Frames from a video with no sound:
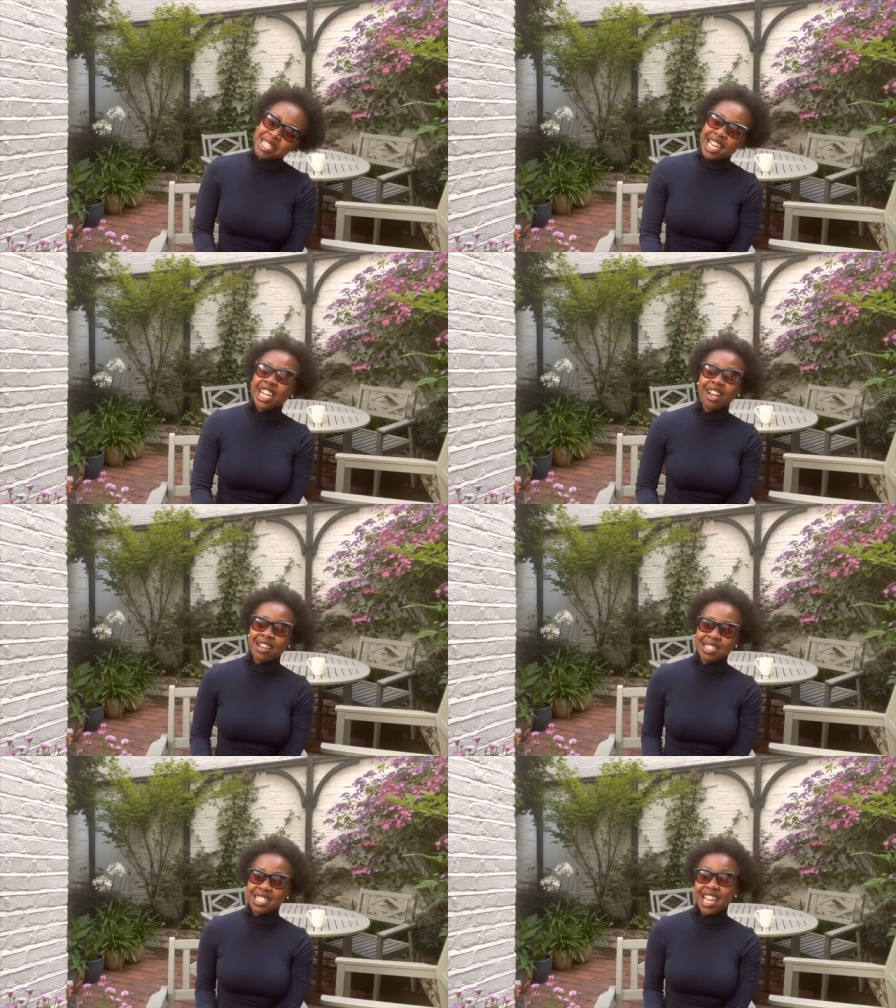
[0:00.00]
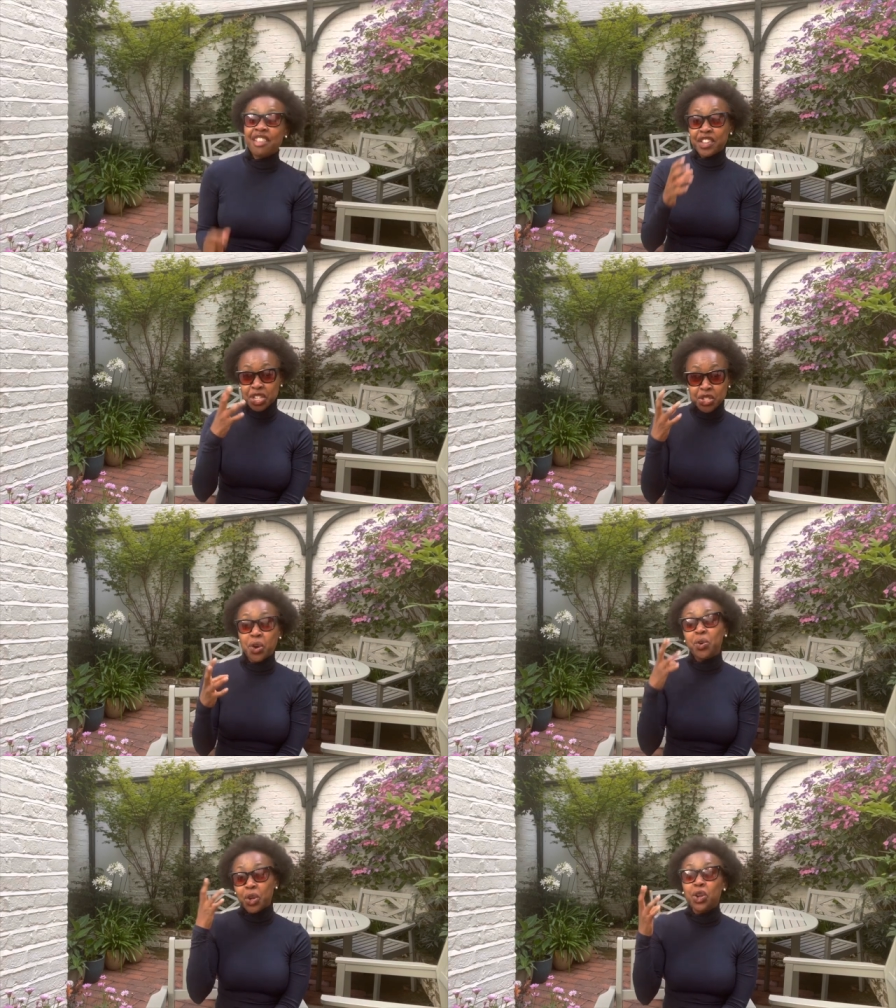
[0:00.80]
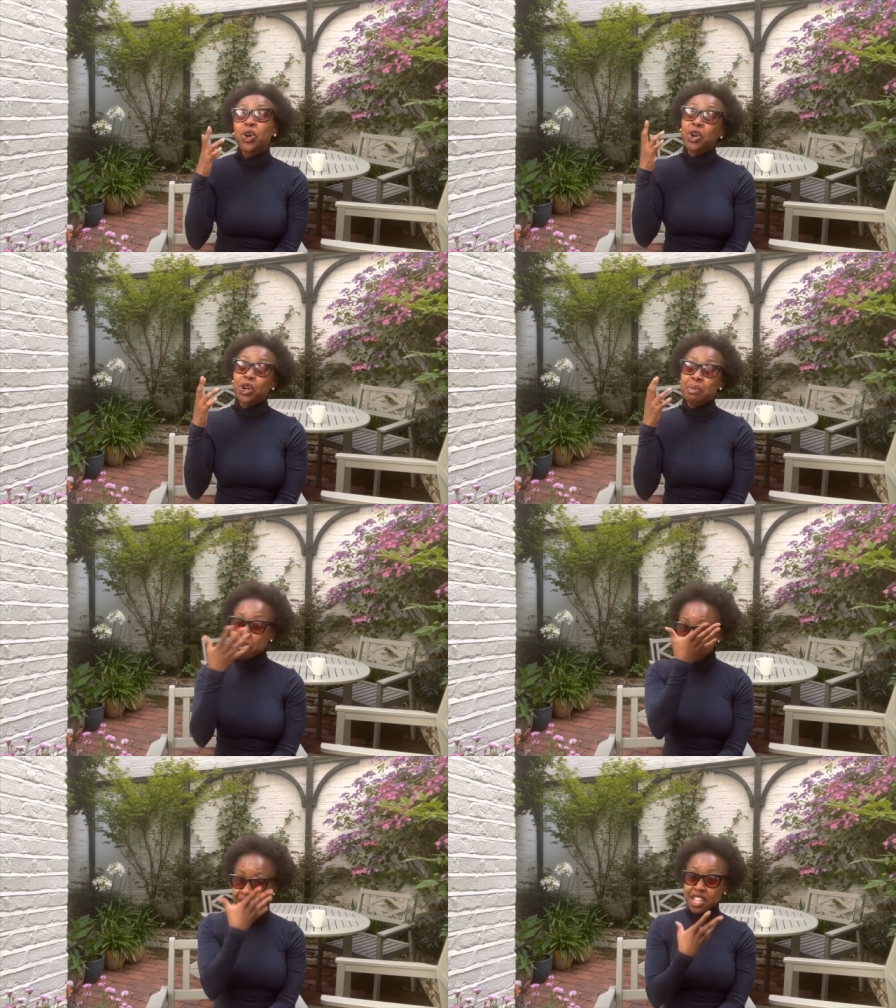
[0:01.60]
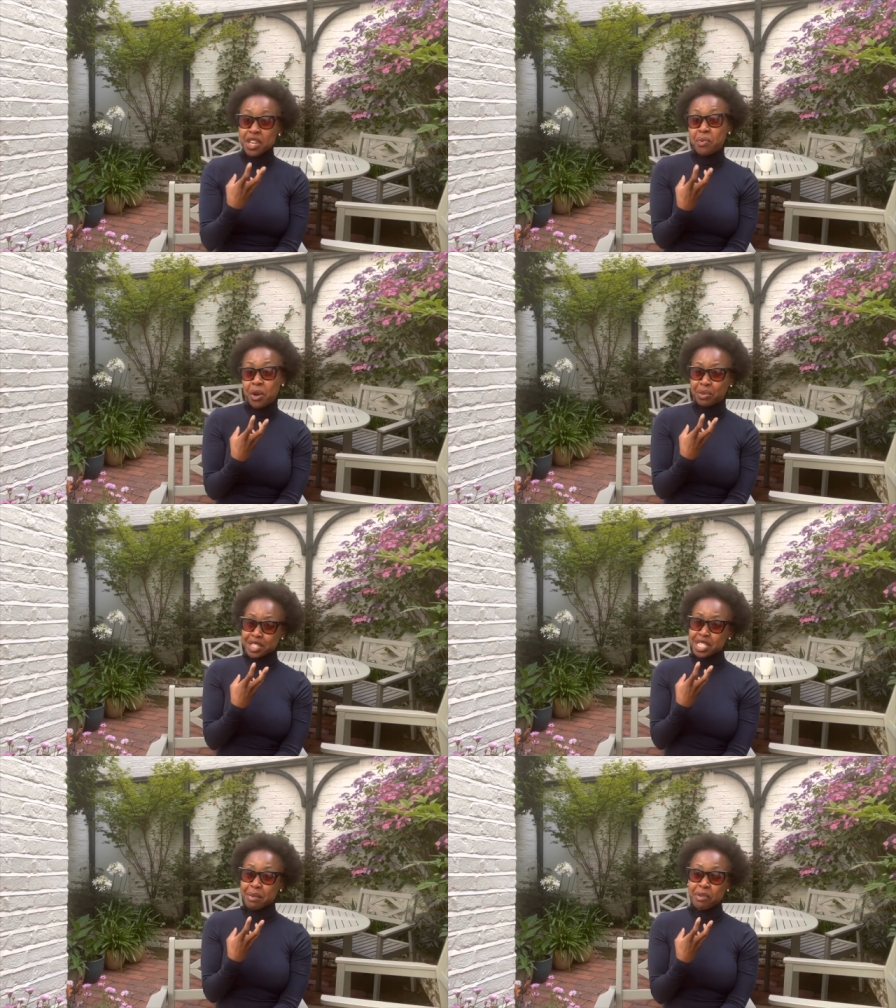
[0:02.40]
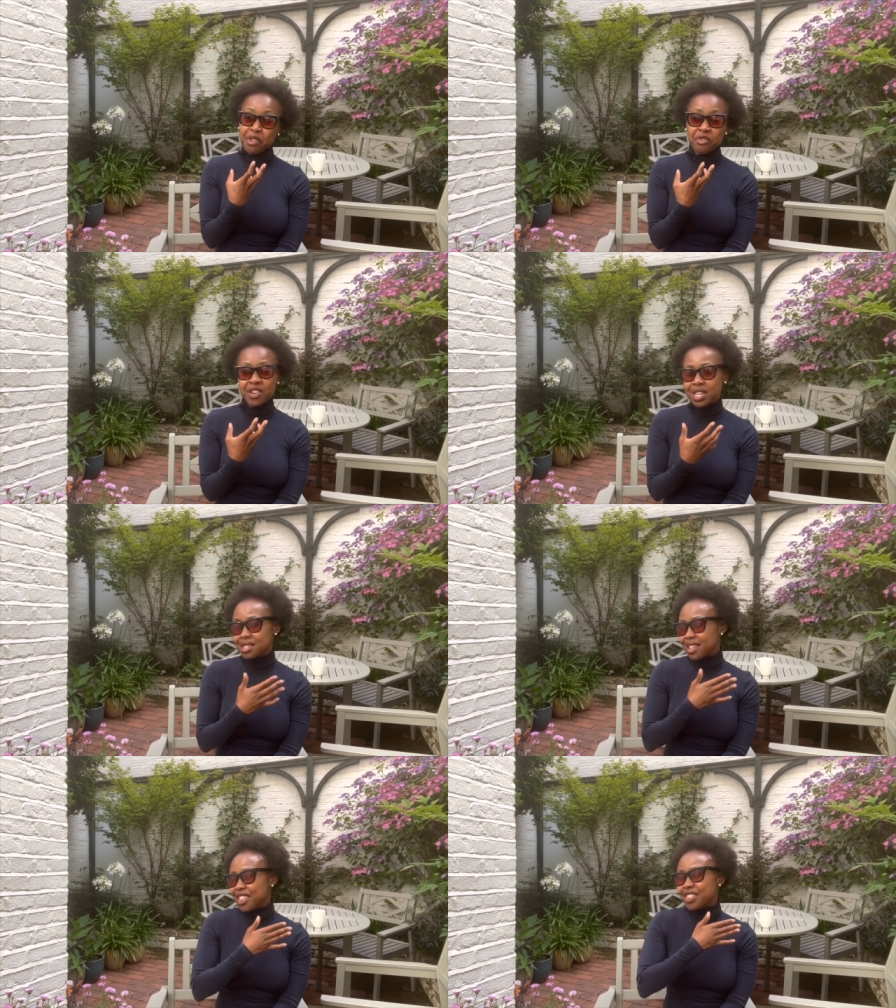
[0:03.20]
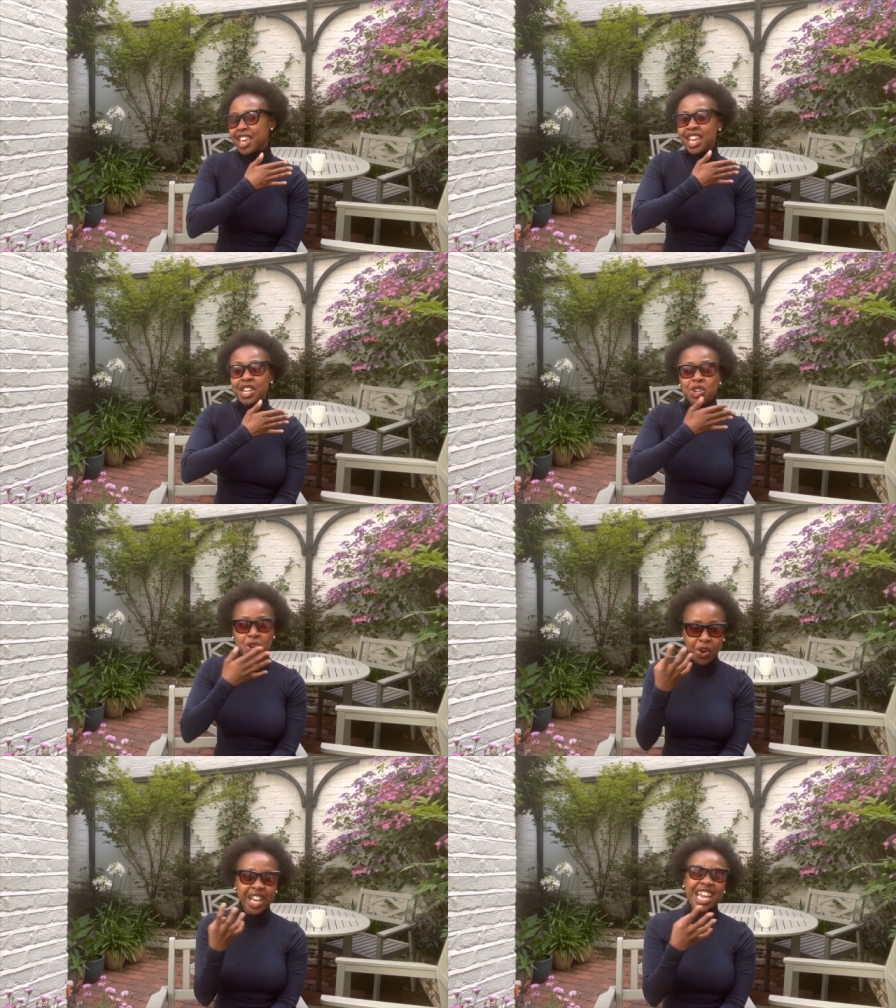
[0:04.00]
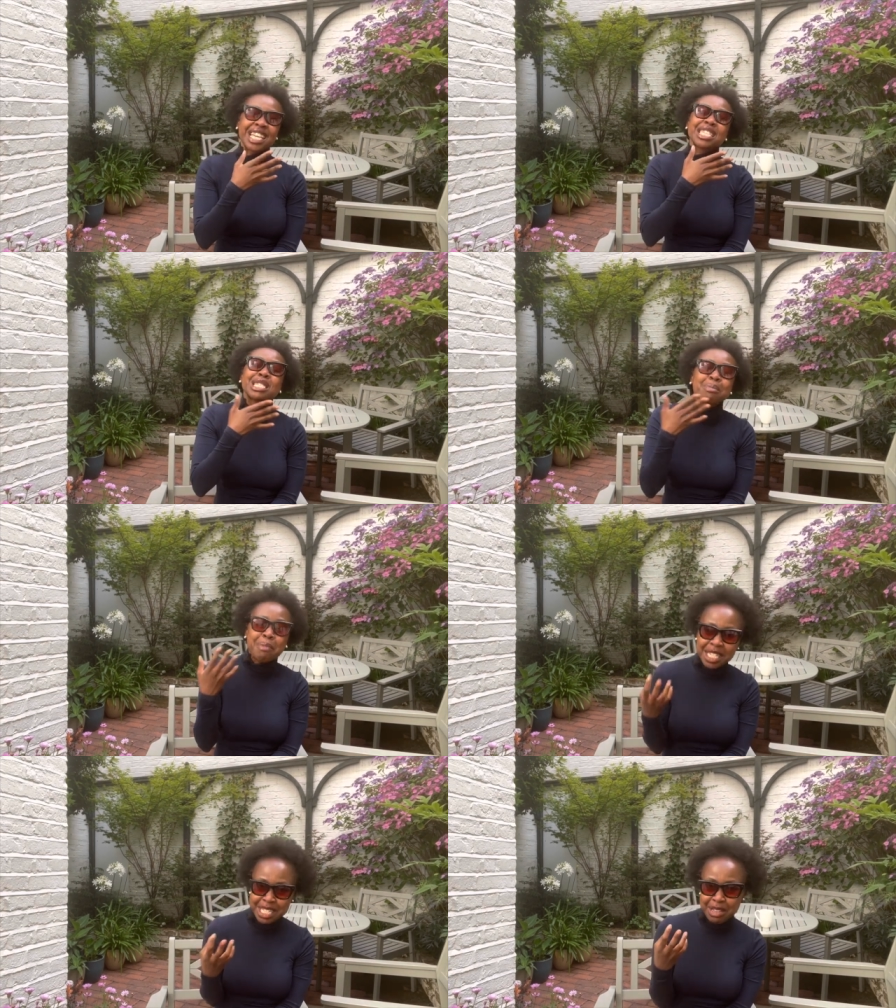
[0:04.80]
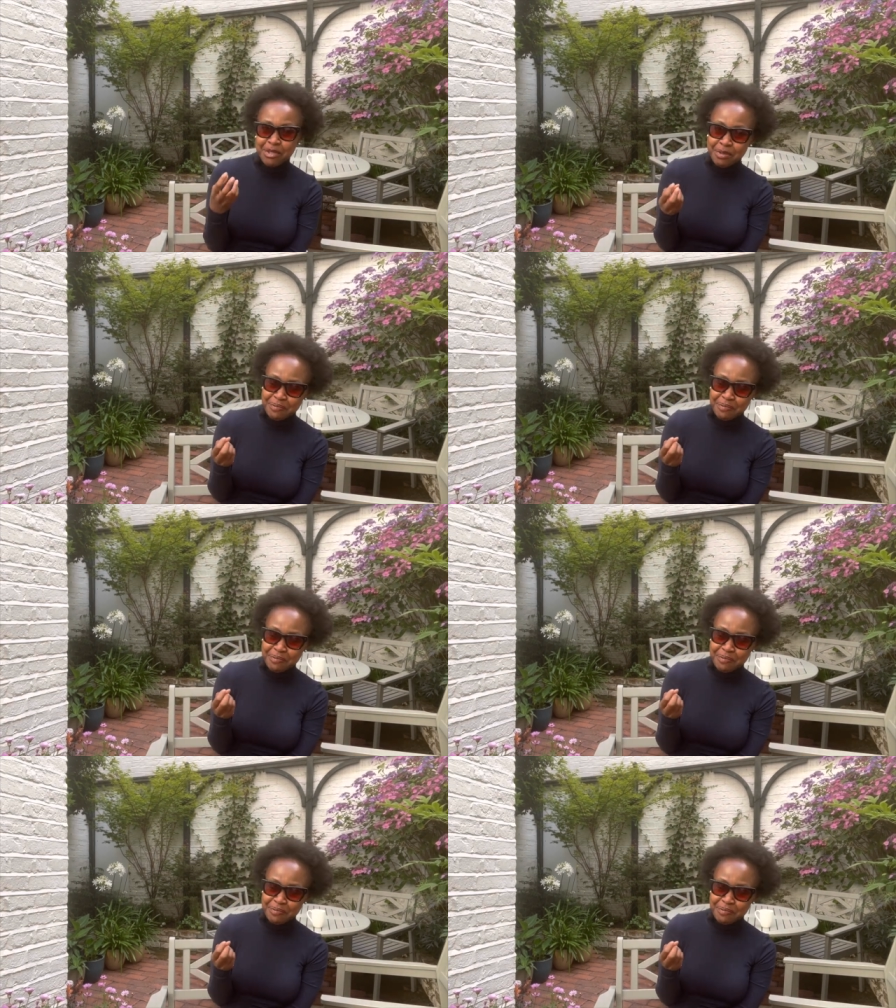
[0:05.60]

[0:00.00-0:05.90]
sunglasses and they don't look good. Provided they work with the shape of your face, they look expensive.